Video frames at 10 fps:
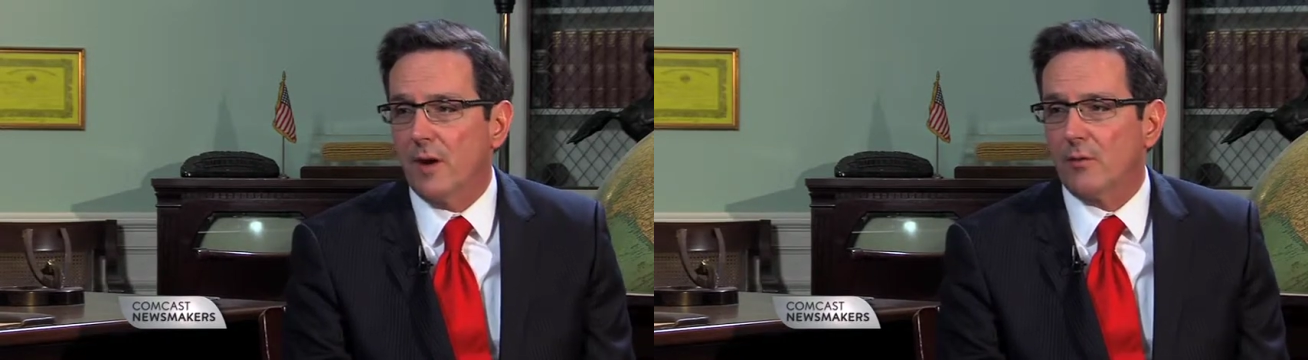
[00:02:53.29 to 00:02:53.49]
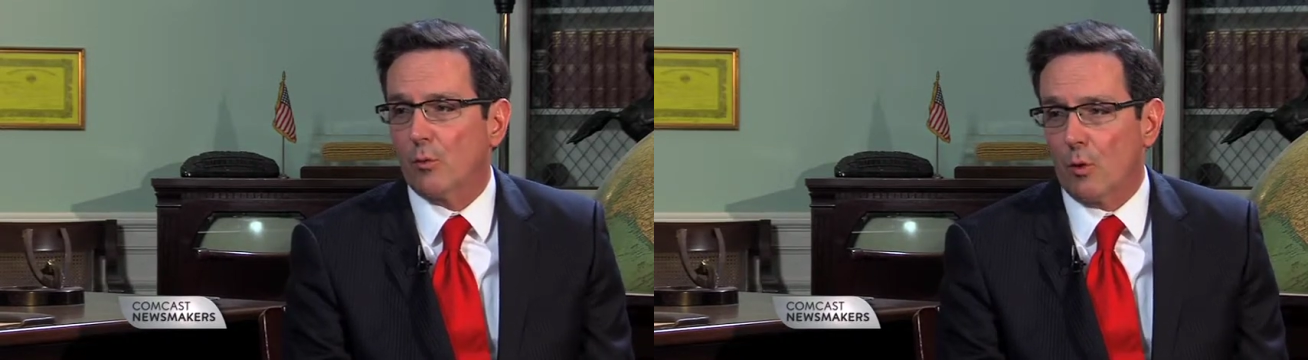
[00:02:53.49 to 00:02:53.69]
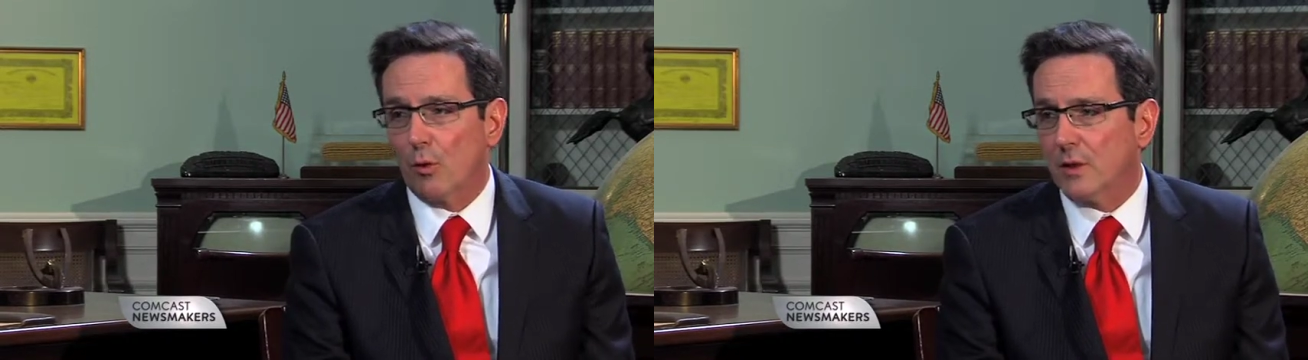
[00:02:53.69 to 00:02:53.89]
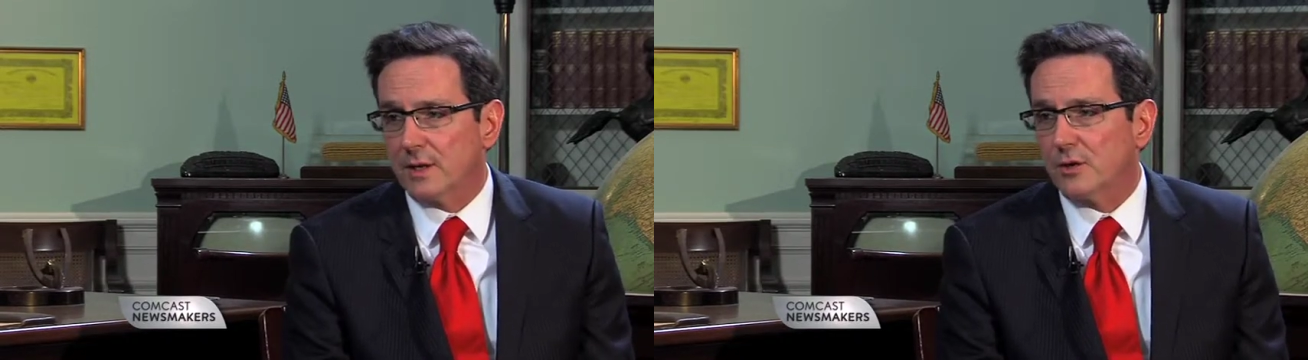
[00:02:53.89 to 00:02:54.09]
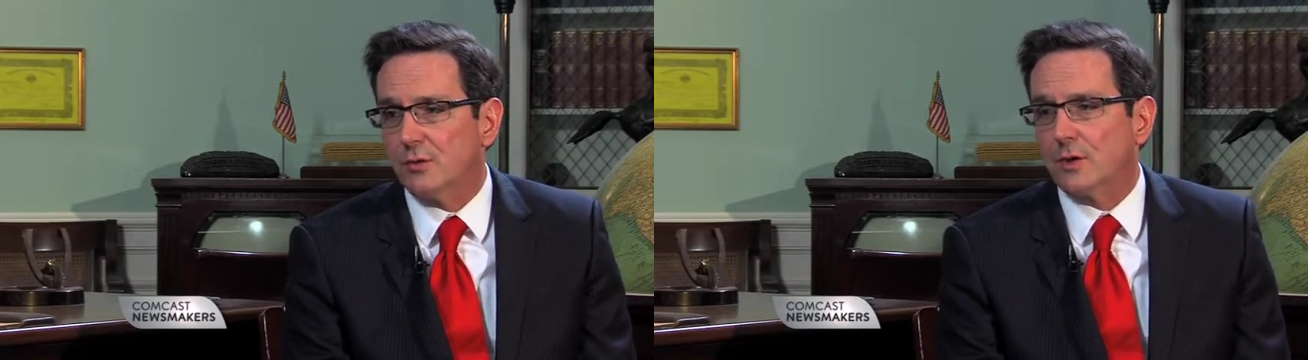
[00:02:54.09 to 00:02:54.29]
of a rural
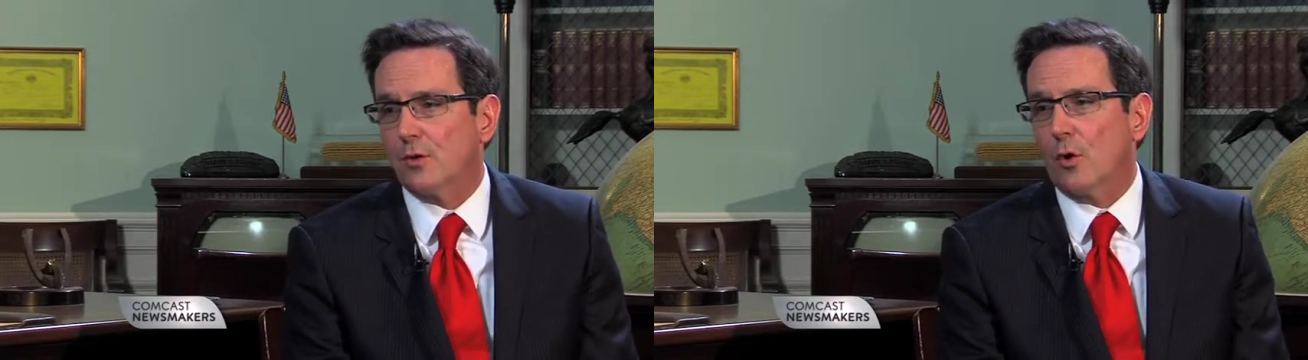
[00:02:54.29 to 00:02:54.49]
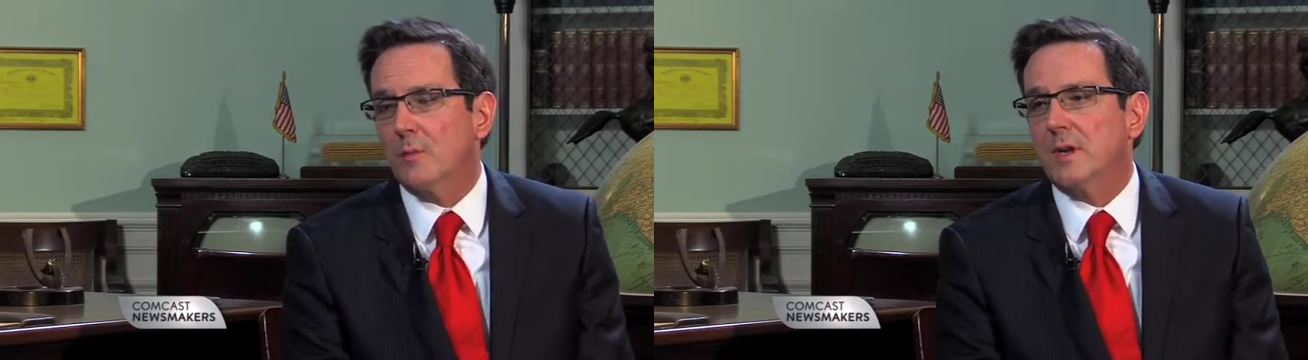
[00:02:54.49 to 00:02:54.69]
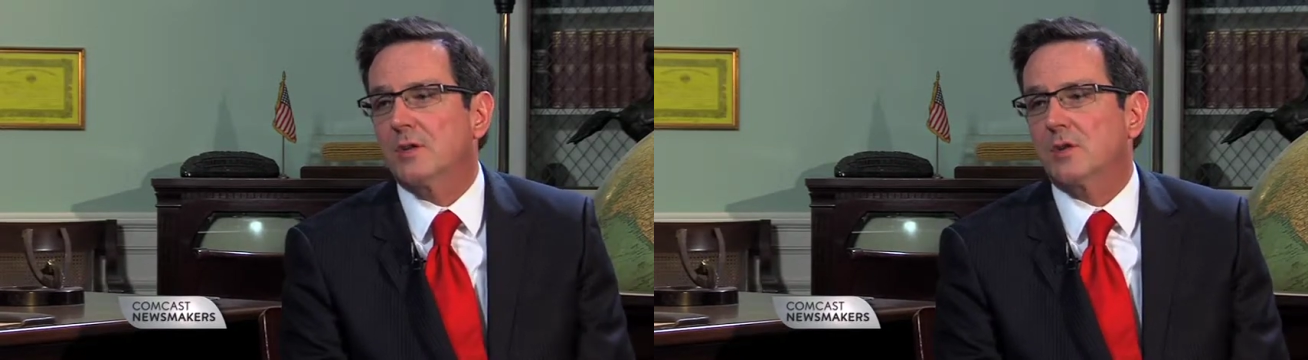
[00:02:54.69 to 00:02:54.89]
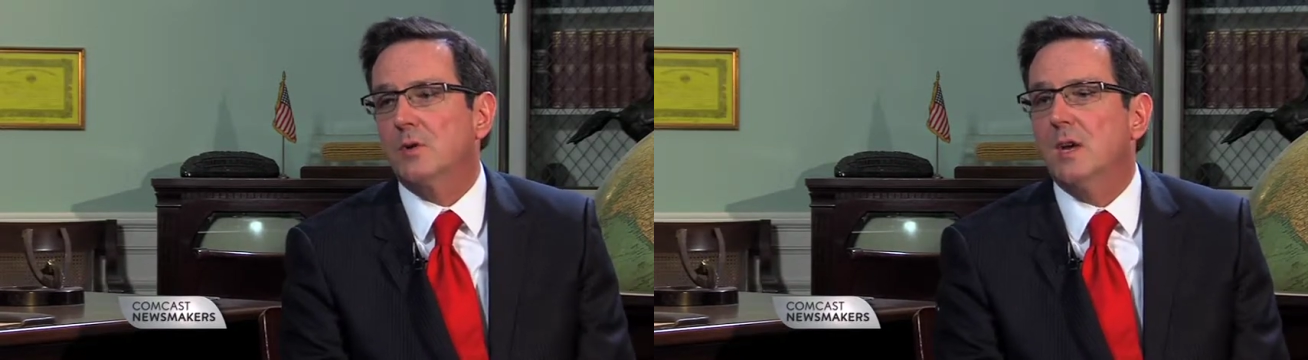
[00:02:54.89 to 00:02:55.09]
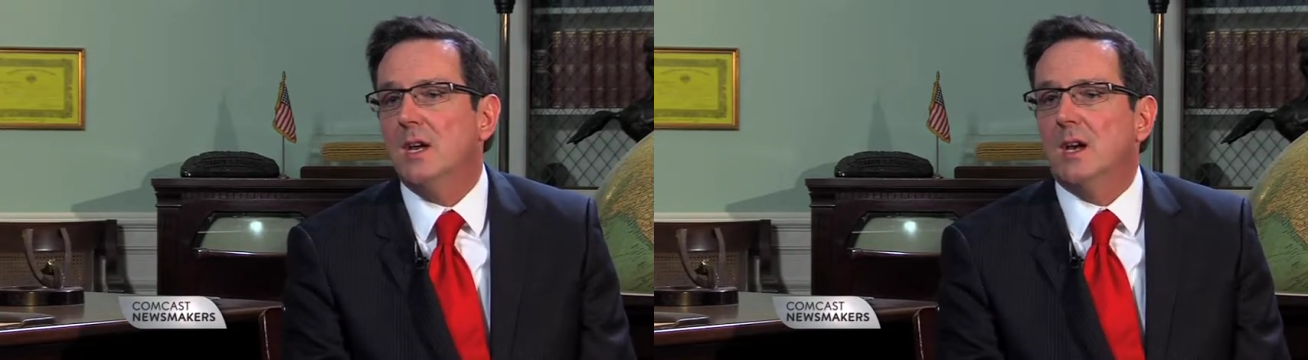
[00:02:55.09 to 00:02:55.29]
issue than an urban
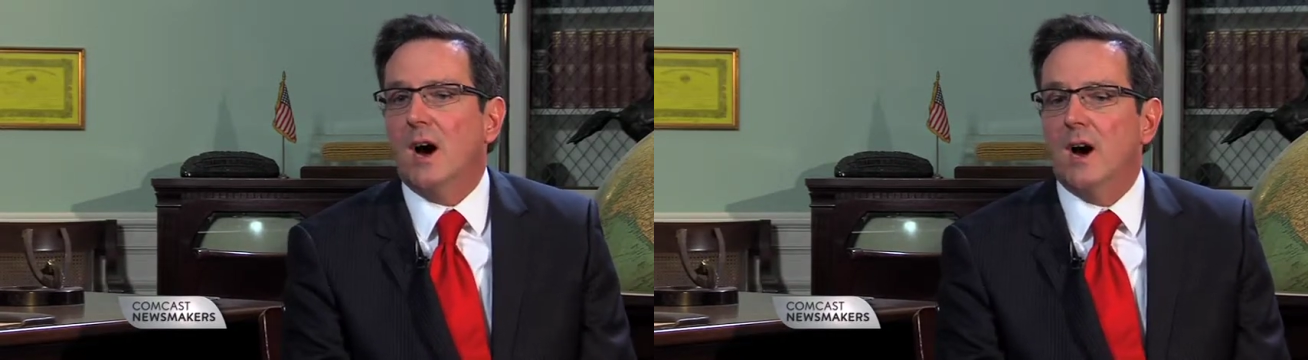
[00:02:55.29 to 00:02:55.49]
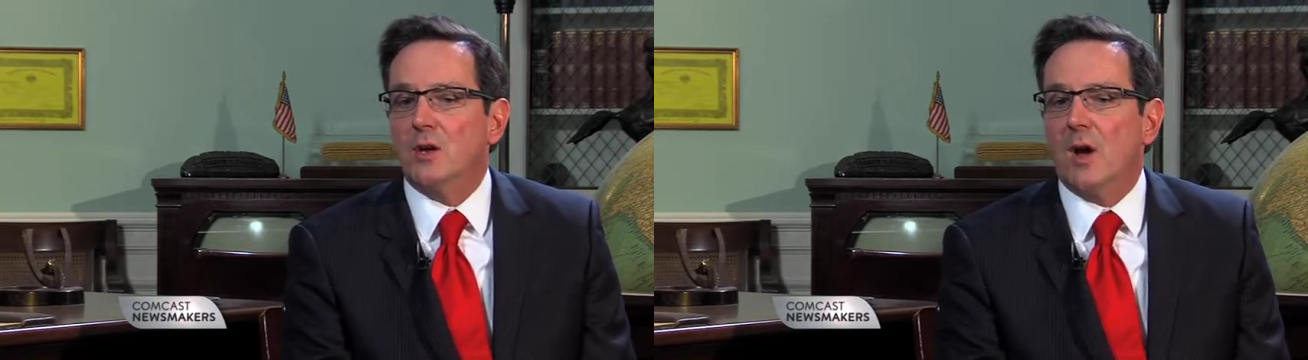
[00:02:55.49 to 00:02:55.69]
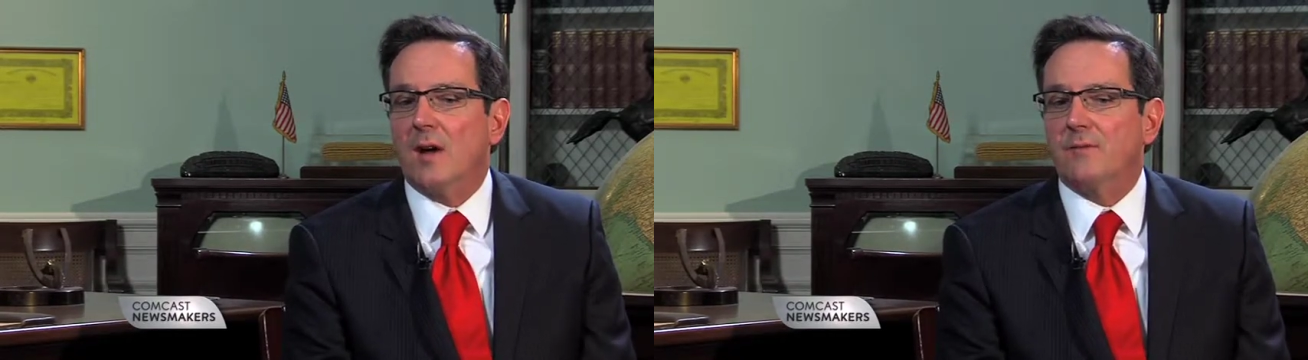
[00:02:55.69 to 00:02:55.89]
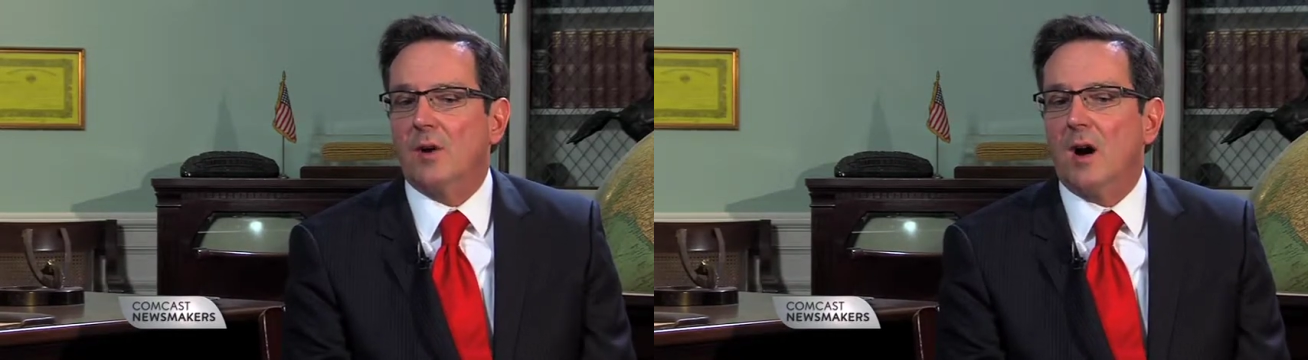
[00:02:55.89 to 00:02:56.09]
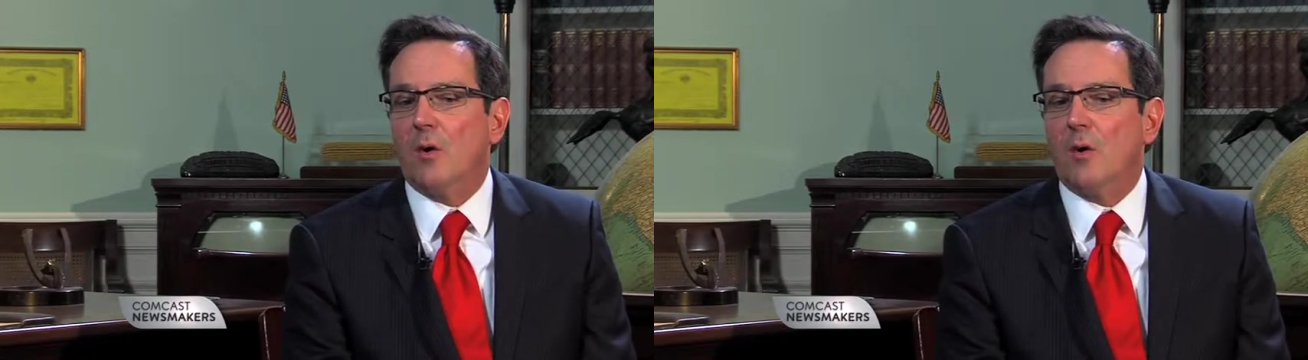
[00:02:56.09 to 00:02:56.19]
issue. Uh, you have uh,